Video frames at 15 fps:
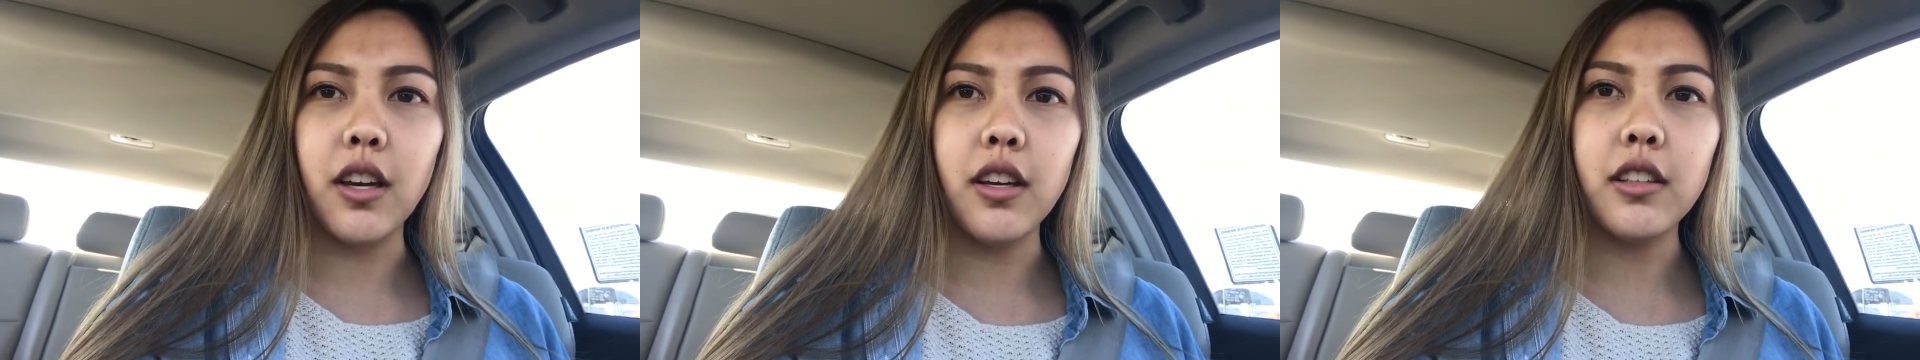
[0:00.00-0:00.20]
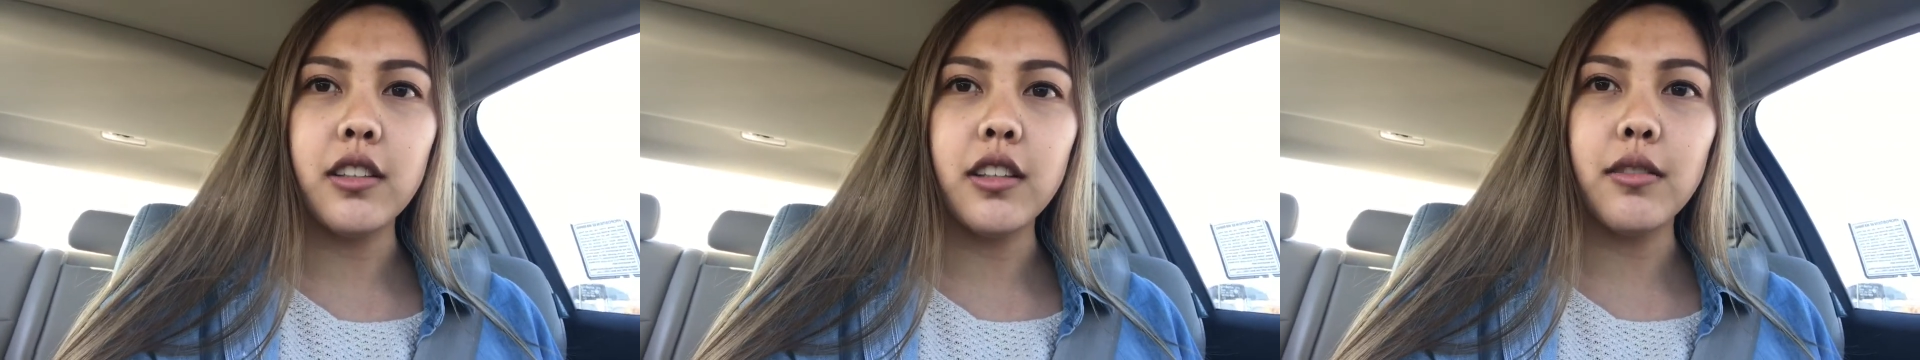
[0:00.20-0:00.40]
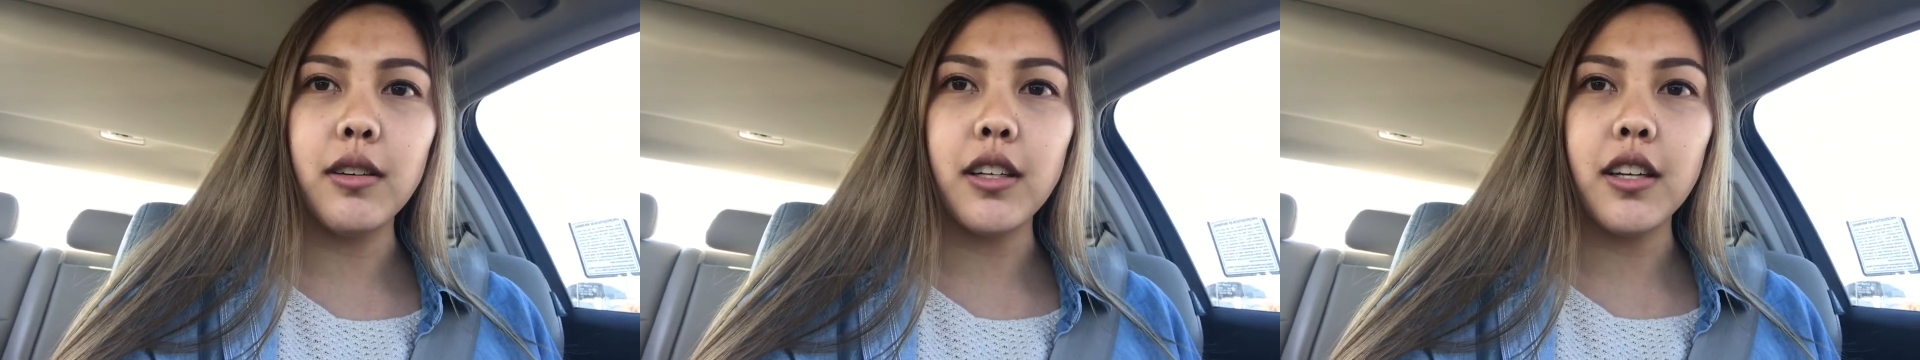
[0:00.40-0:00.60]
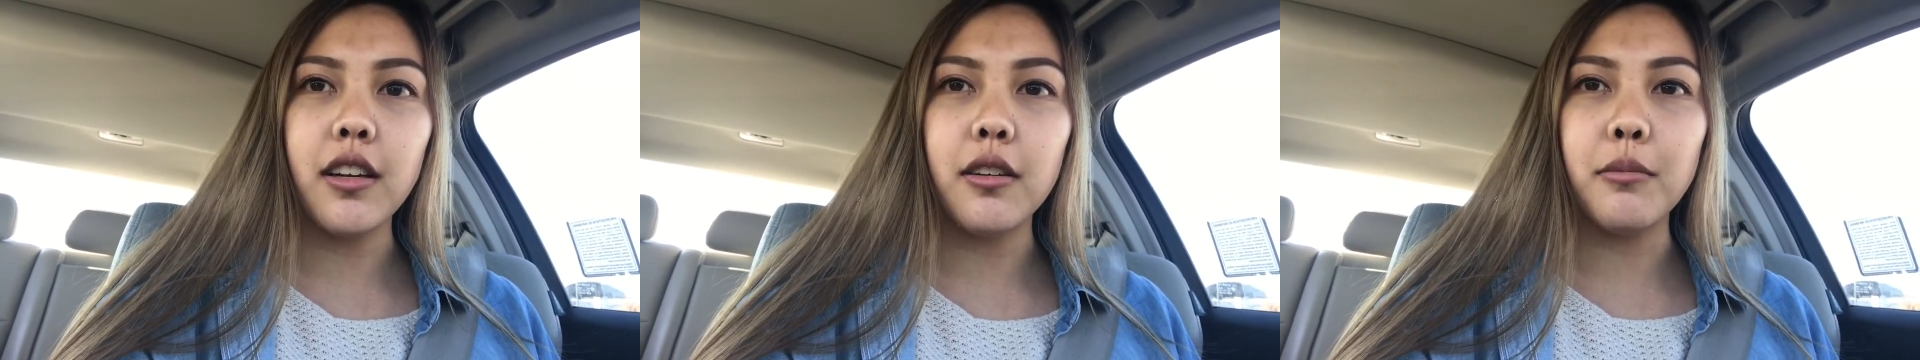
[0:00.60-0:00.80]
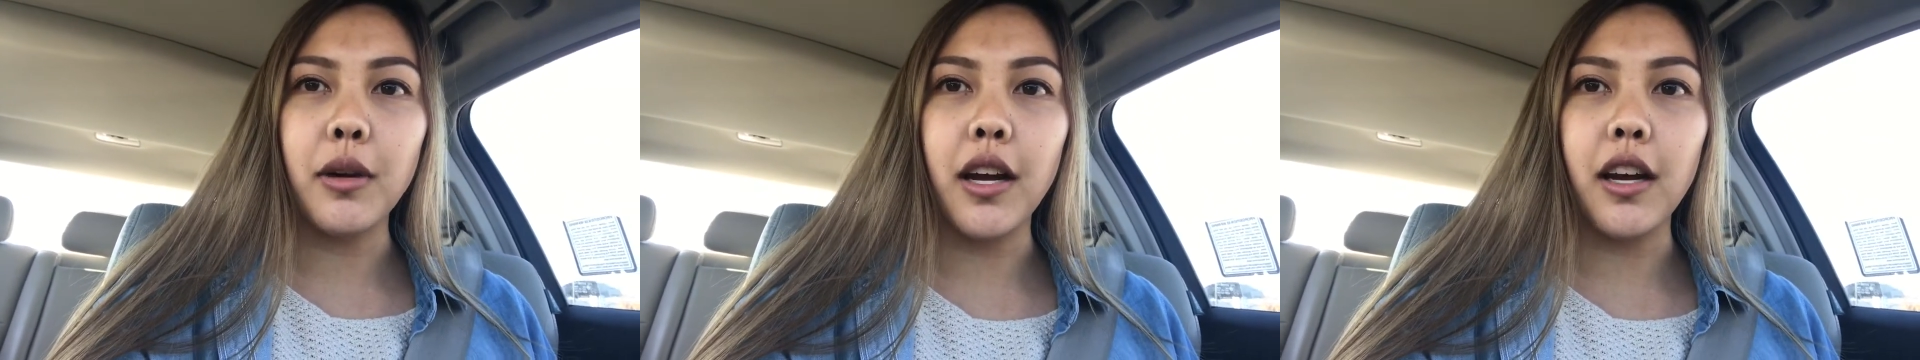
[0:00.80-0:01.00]
ugly right
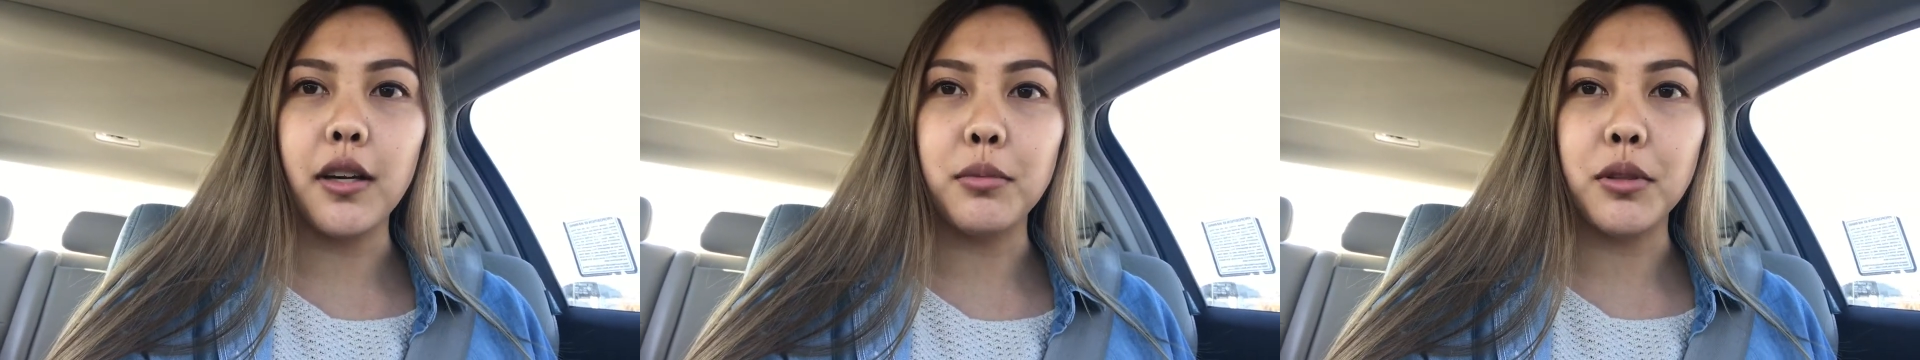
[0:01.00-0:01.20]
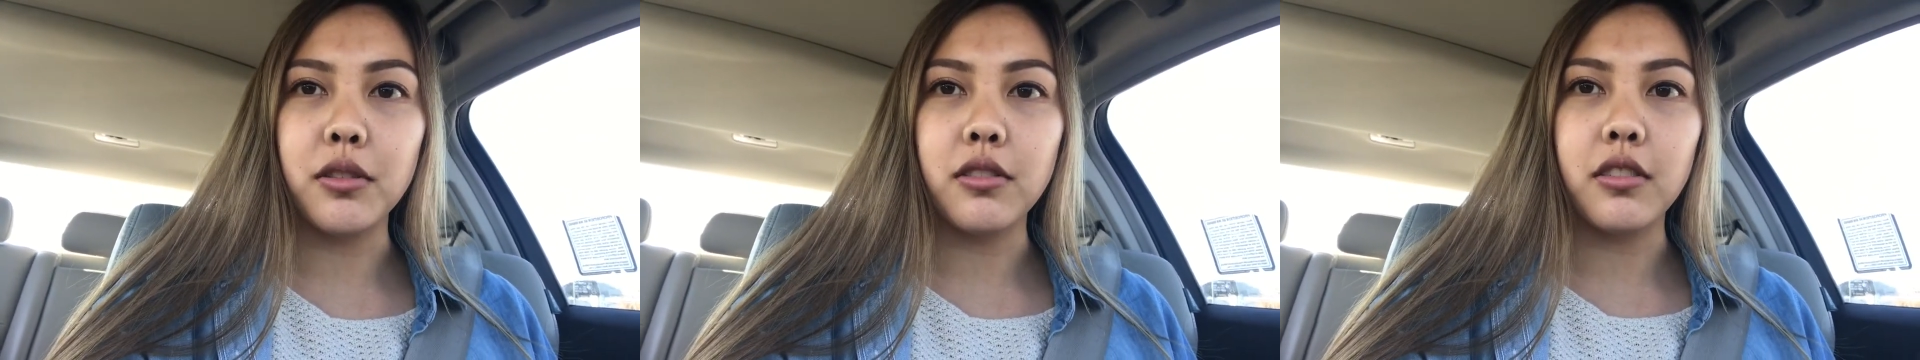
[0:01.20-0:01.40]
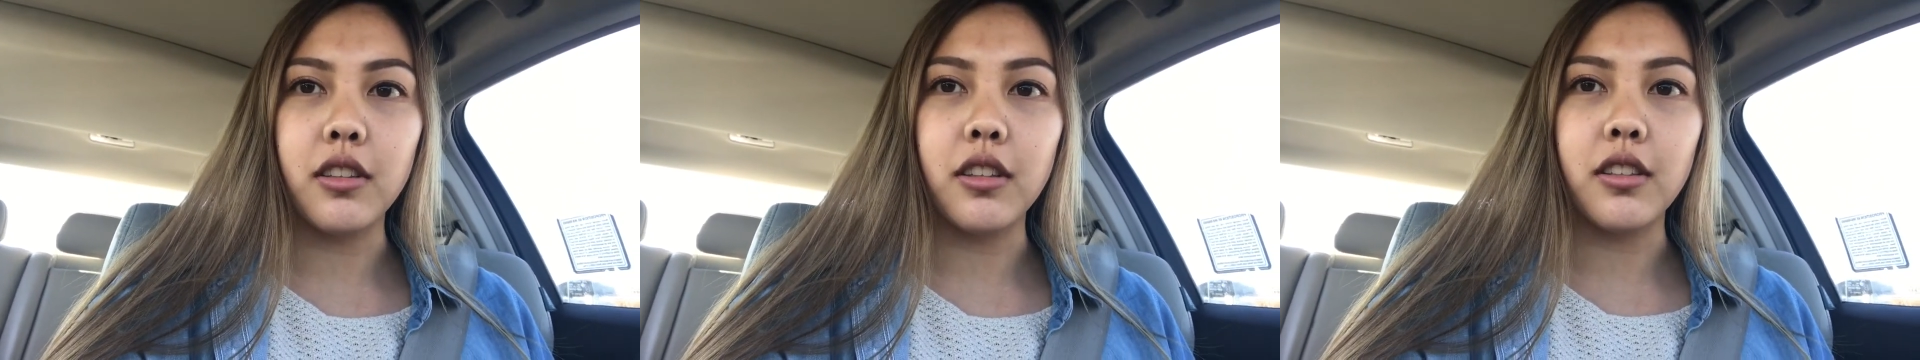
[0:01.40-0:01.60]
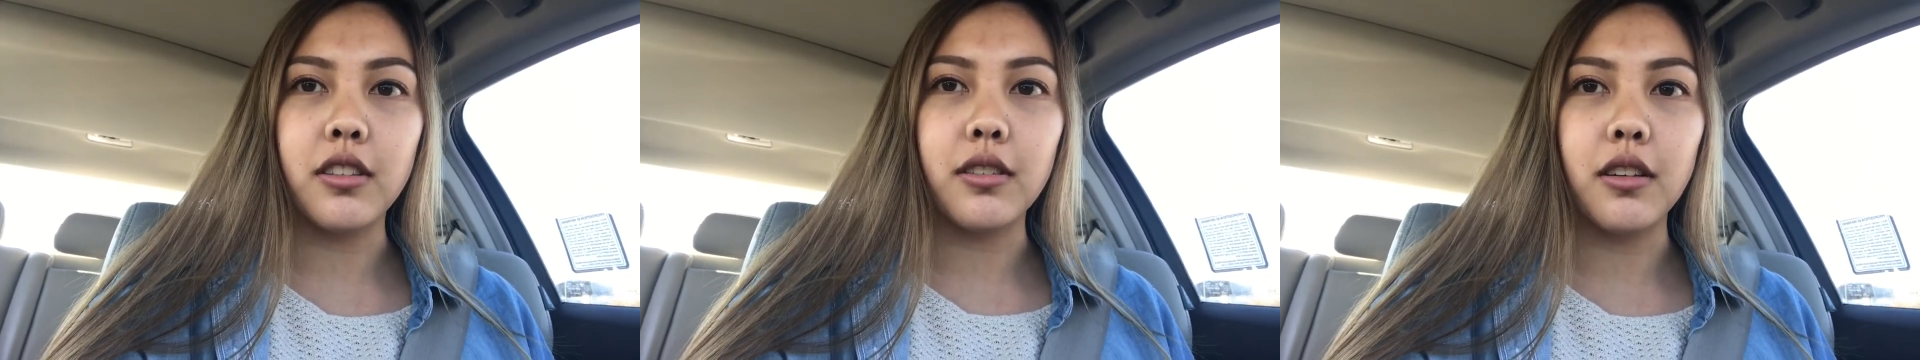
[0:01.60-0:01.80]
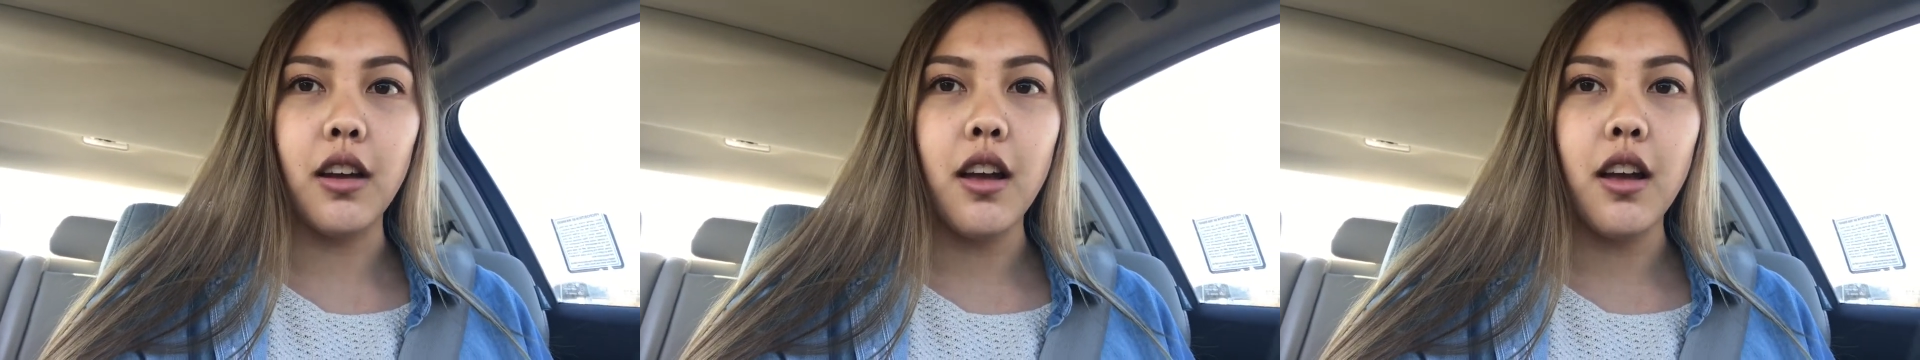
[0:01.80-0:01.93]
now. My eyebrows look